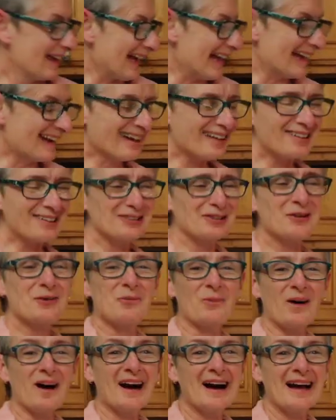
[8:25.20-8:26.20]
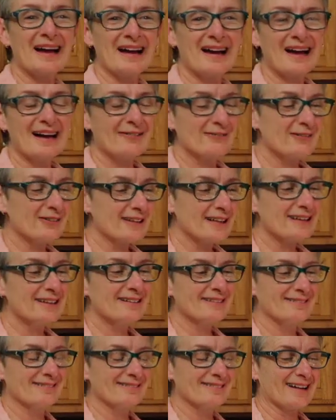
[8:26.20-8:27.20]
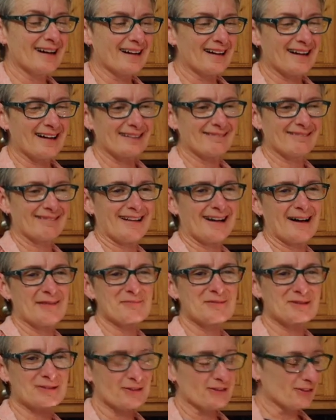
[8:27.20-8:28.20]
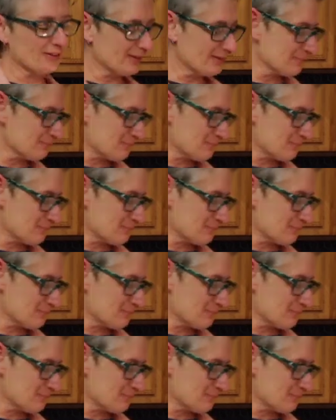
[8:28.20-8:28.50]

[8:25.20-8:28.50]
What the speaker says: And I don't know why. I'm sure